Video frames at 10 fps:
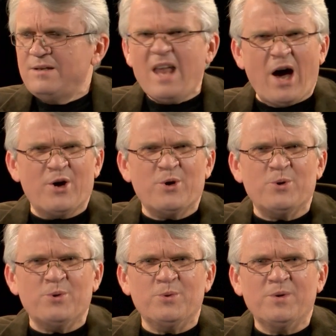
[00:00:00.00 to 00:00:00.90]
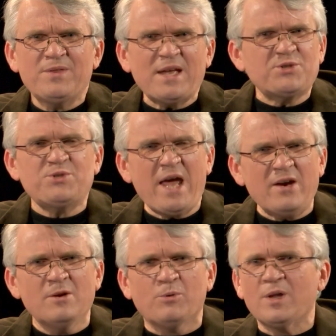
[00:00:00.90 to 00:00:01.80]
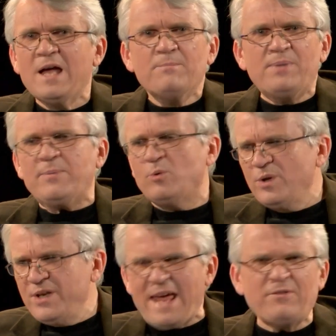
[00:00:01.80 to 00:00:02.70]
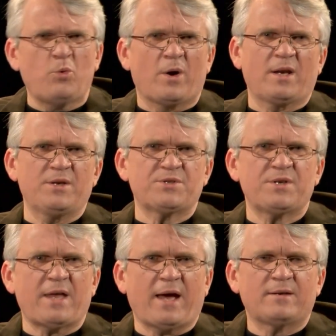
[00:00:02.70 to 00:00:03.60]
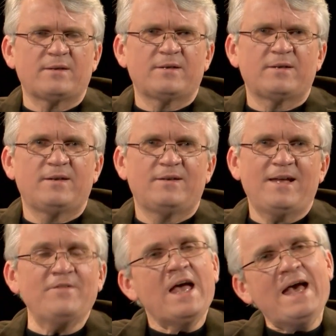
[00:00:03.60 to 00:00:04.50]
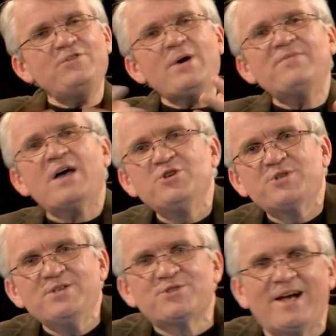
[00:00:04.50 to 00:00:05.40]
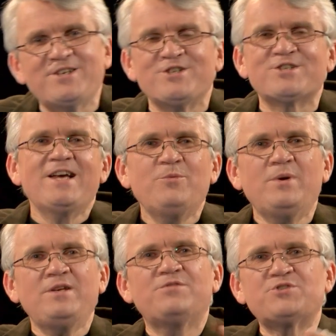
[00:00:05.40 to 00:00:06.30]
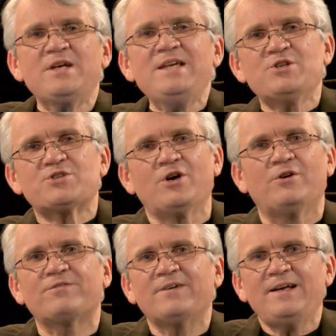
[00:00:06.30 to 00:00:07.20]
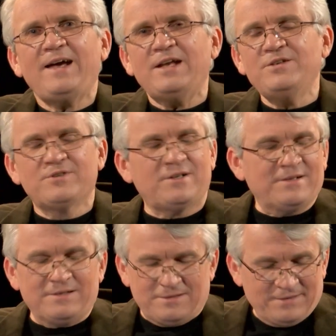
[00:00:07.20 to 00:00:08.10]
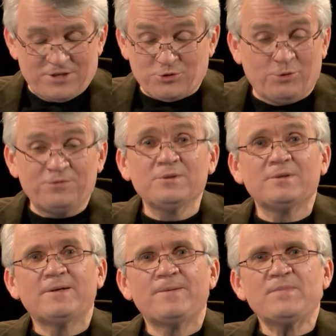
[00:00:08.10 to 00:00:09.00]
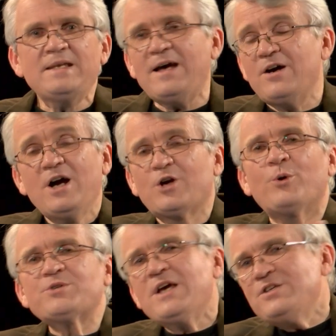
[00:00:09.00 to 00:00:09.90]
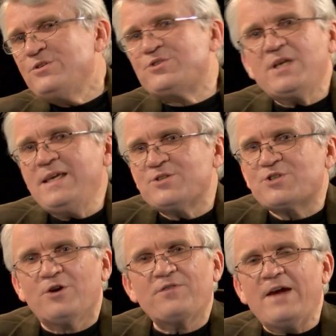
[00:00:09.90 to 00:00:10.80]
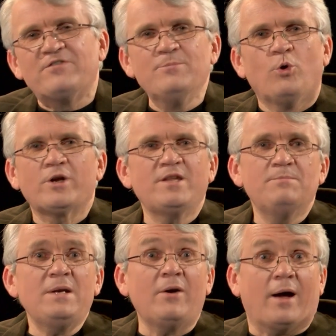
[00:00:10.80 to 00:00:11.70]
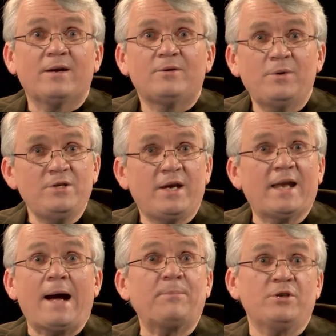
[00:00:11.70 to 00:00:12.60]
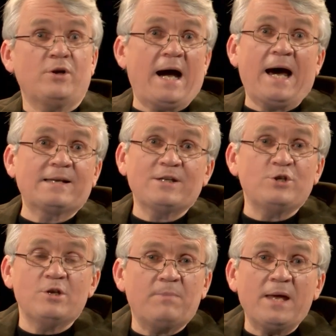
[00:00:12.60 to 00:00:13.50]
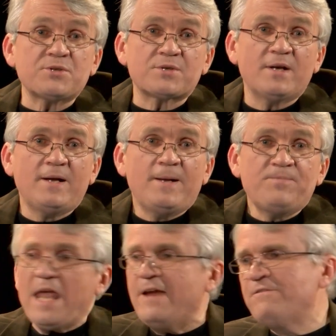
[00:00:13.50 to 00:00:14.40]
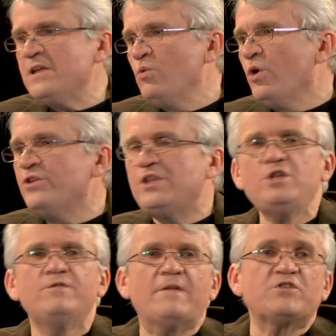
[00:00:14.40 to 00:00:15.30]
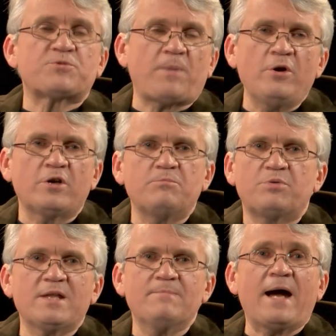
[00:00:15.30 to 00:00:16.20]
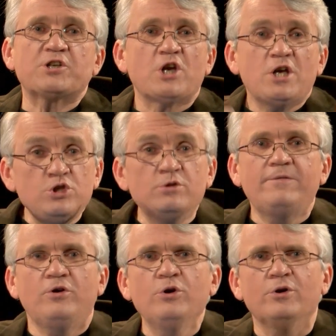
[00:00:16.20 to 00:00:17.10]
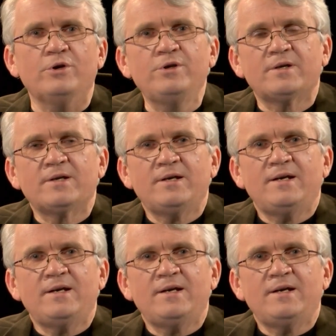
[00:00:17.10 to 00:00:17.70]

No, that's terrible. People will never want to listen to that. Have you had those sensations when you've seen yourself and you've gone, oh, that's awful? Now, of course, you see yourself every morning in the mirror when you get up and you're hardly at your best. Every word that you've ever spoken, pretty much, you have heard.